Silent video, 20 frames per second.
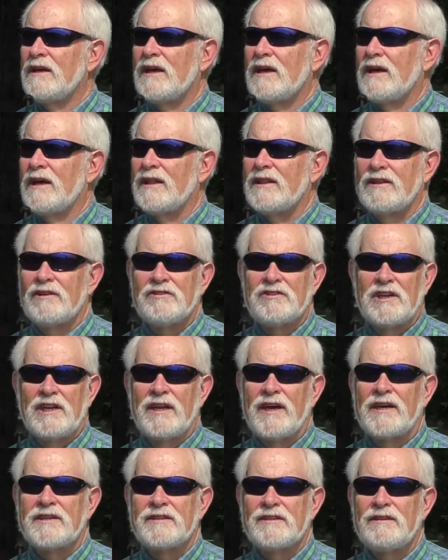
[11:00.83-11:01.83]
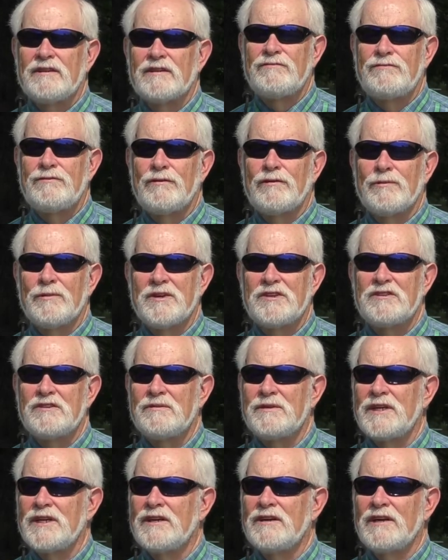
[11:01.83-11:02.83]
Uh, there's a lot to forward to
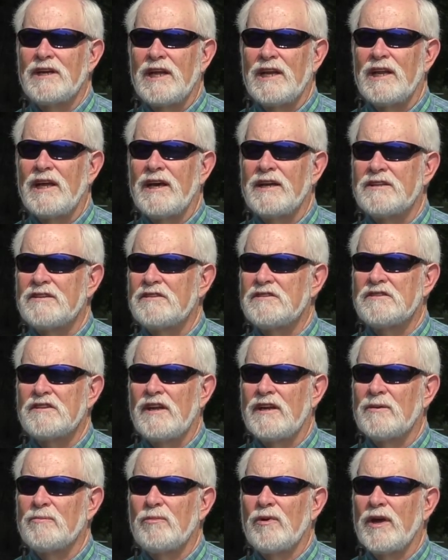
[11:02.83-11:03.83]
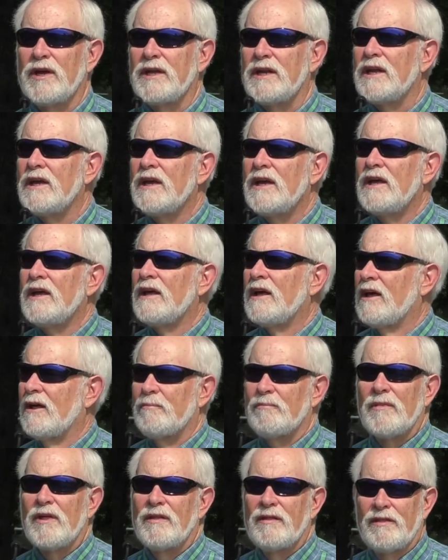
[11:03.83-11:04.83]
here and a lot to celebrate. Uh,
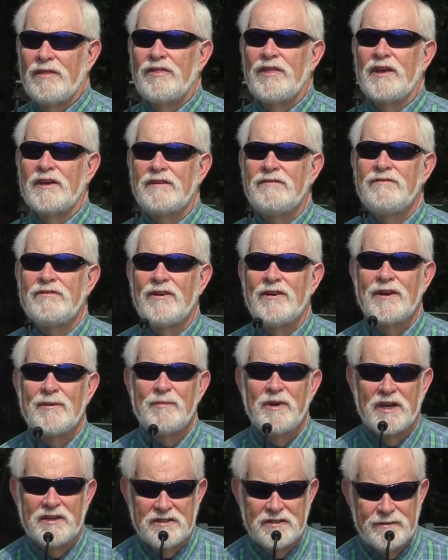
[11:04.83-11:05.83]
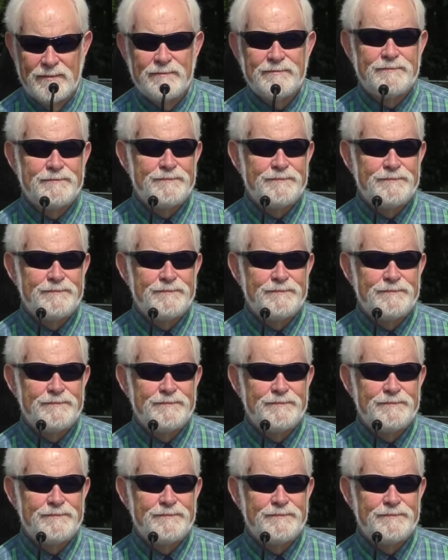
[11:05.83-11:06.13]
thank you very much.